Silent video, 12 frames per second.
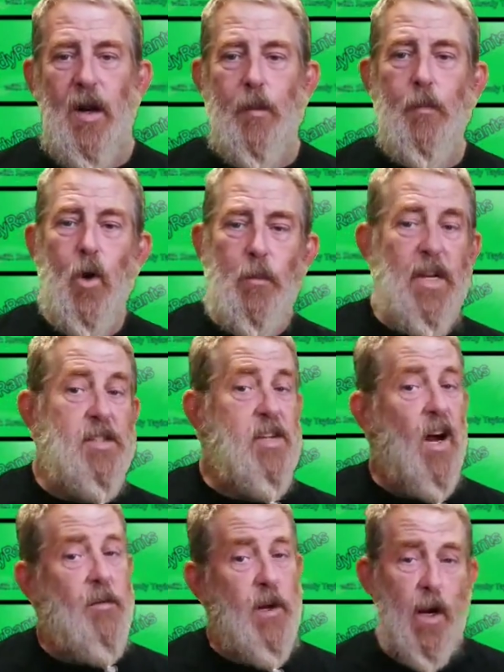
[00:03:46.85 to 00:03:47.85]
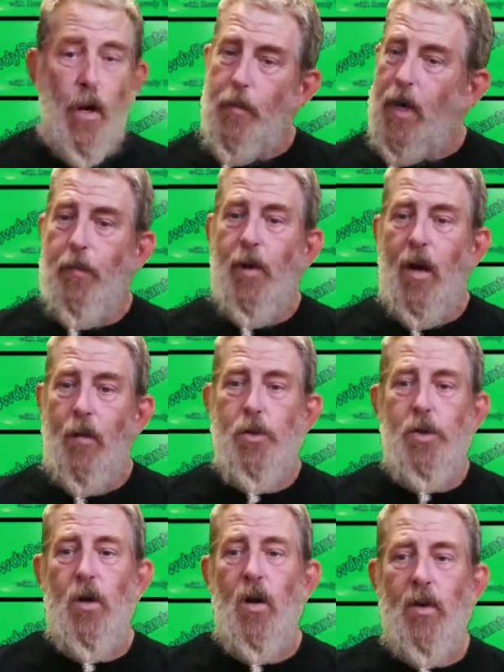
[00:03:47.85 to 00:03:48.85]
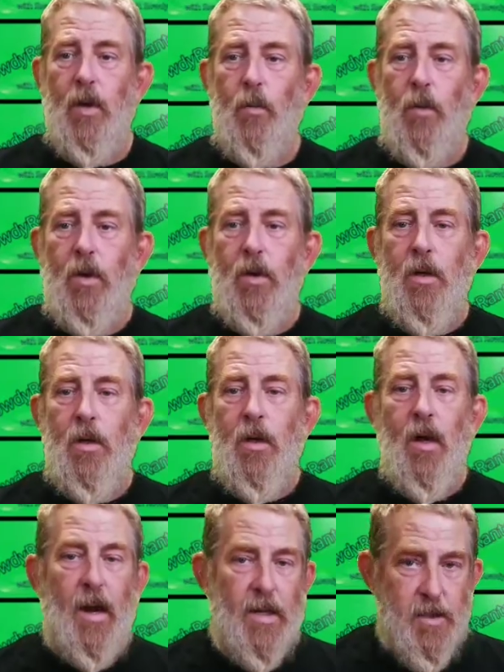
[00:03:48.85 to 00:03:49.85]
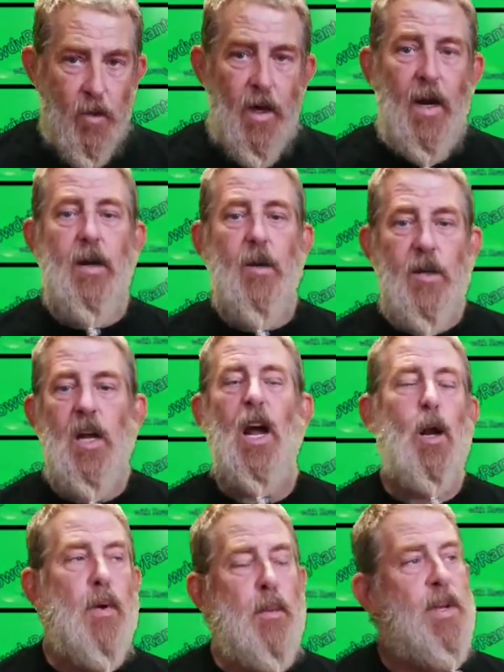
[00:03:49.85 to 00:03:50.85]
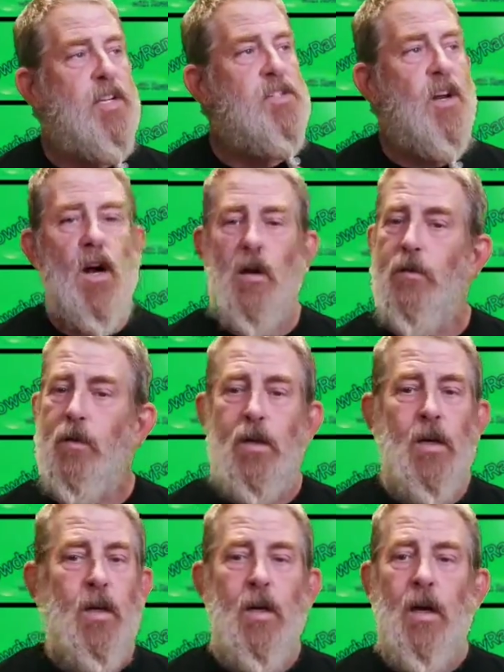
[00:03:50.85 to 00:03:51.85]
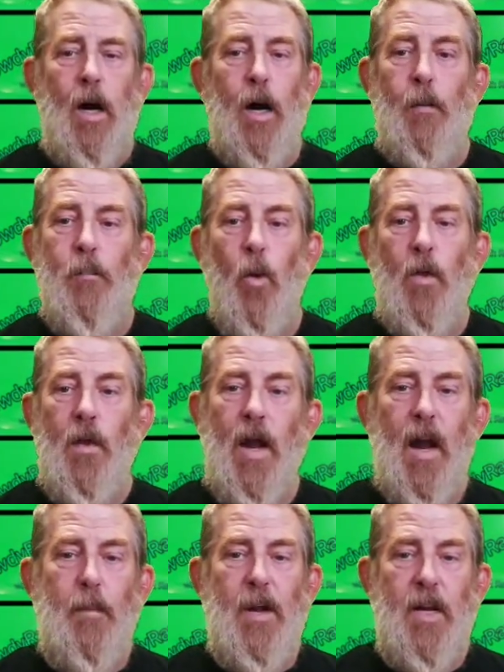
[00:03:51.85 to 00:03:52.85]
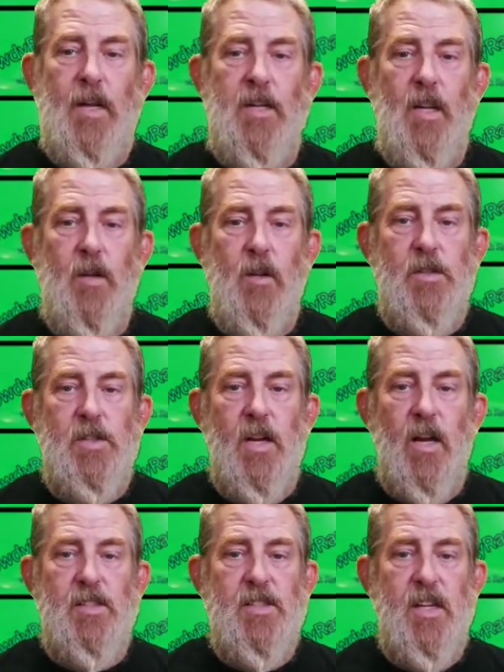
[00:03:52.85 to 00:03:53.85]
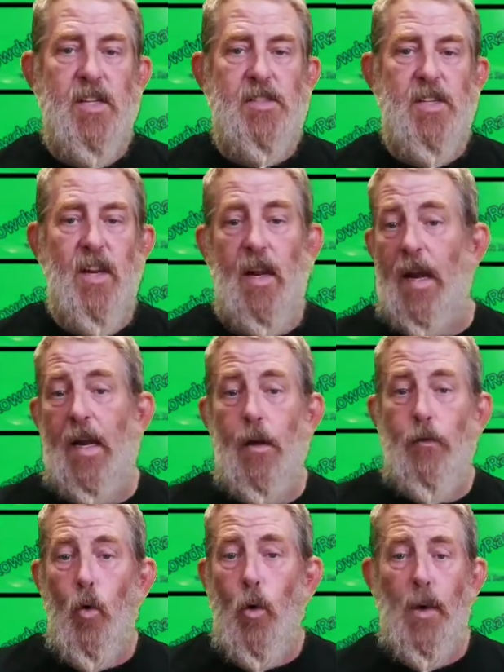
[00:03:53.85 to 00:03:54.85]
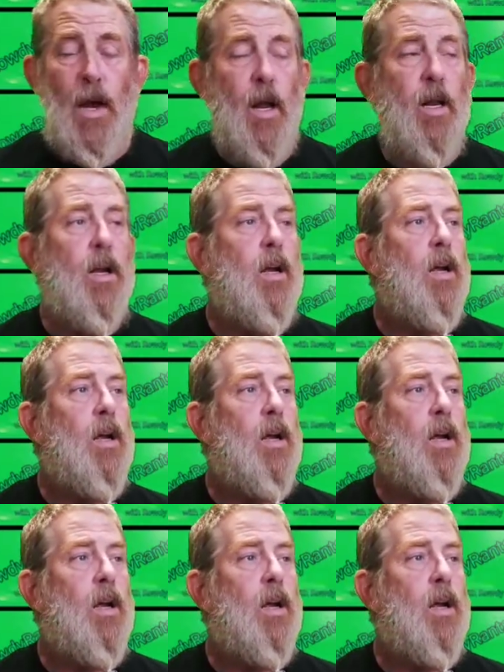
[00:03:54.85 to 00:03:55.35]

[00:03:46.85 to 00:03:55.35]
Now, I'm going to piss off a lot of people, I'm sure of it. And that's okay. You're entitled to be pissed off. I'm more than happy to continue discussing this in any format.